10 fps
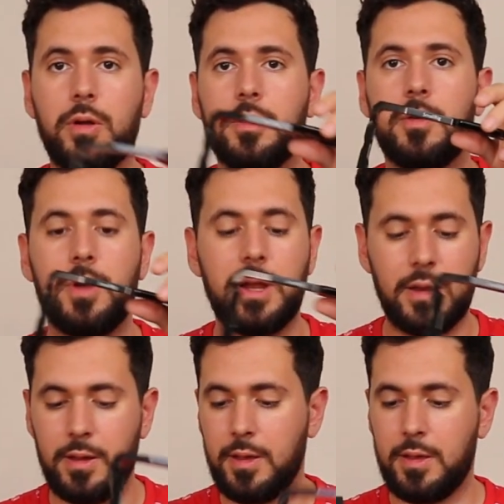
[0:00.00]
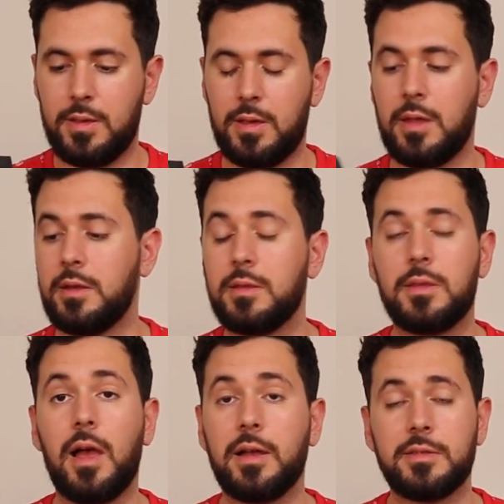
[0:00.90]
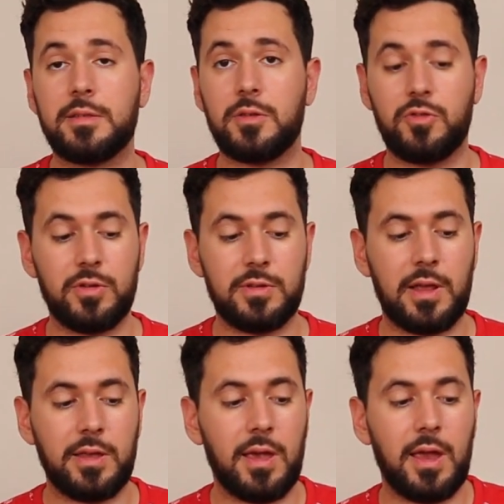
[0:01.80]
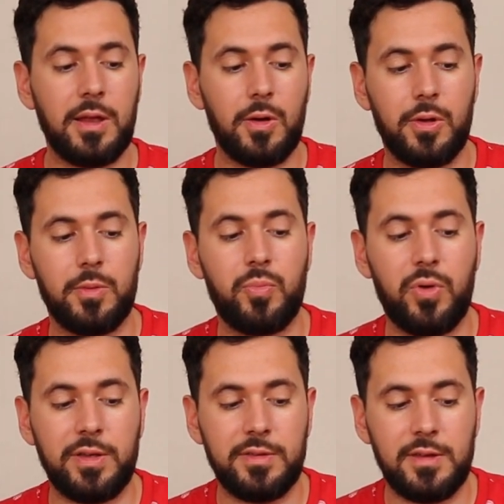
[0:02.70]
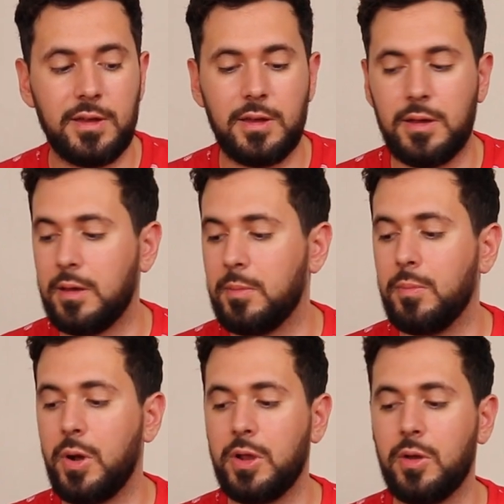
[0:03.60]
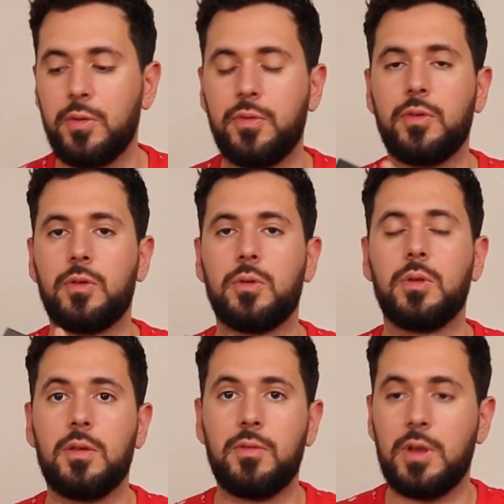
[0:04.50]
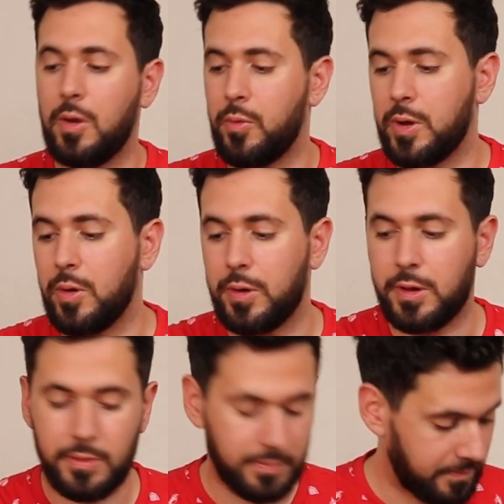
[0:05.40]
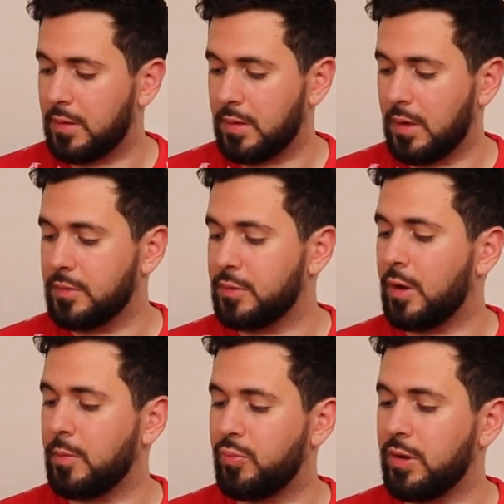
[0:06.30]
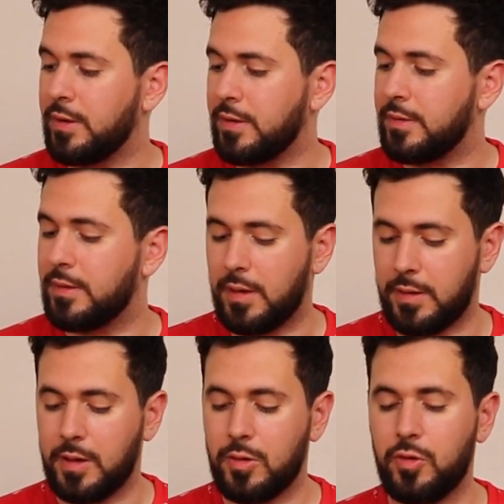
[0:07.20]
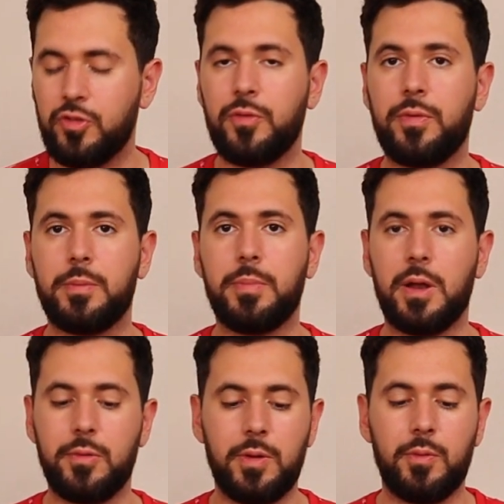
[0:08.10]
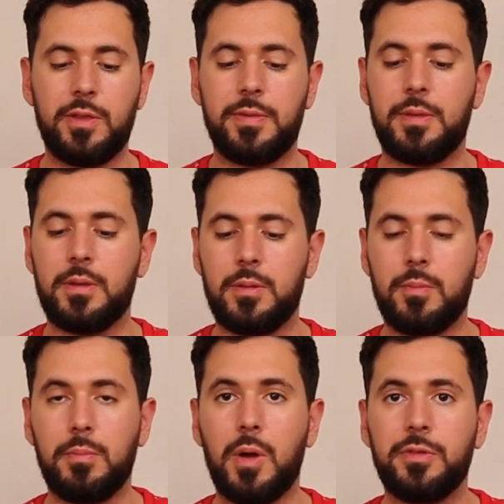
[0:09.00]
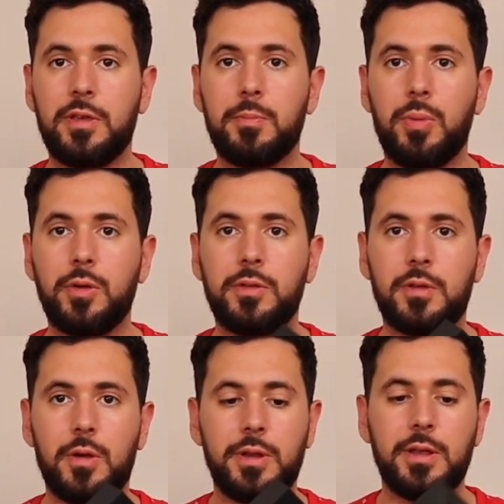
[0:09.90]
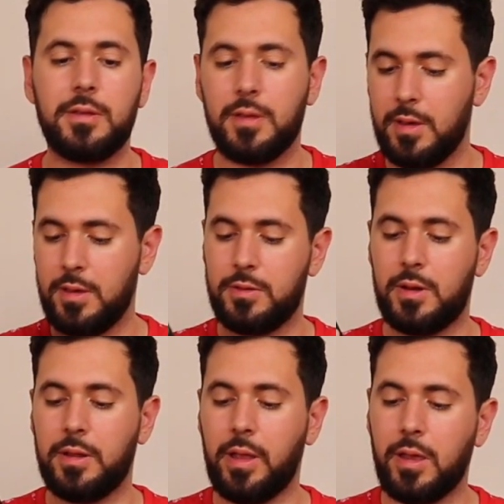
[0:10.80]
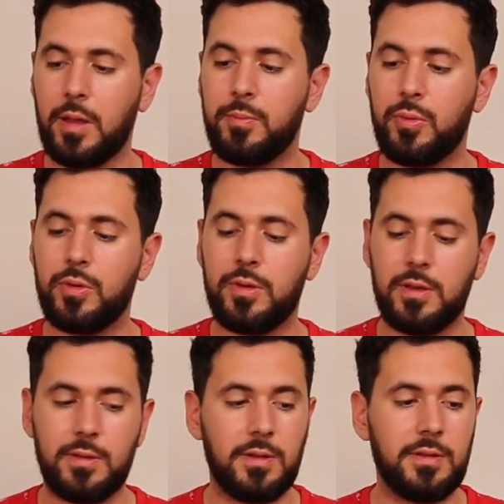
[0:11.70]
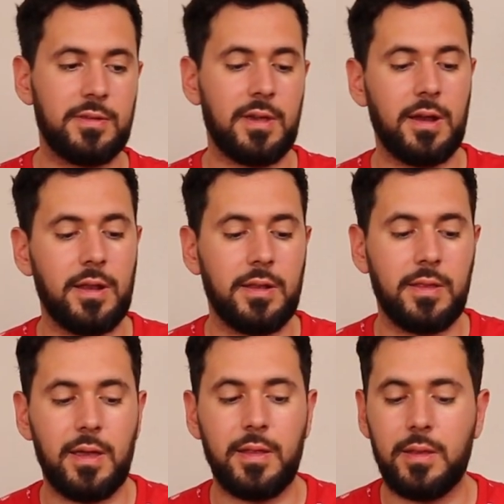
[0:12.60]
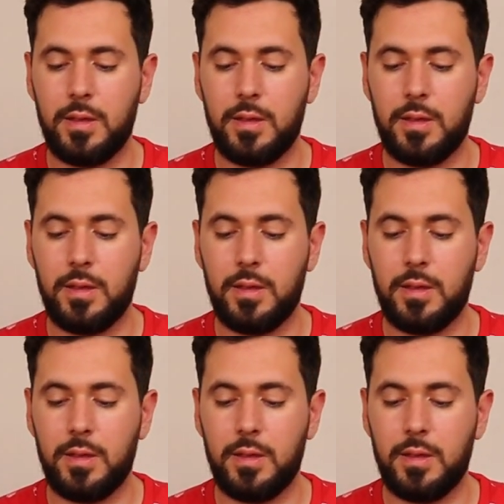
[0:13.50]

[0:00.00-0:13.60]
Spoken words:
on the rig, and it acts just like any other pricey monitor for video recording. Also, I printed an enclosure for the battery with mounting points on it so that I can put it inside and then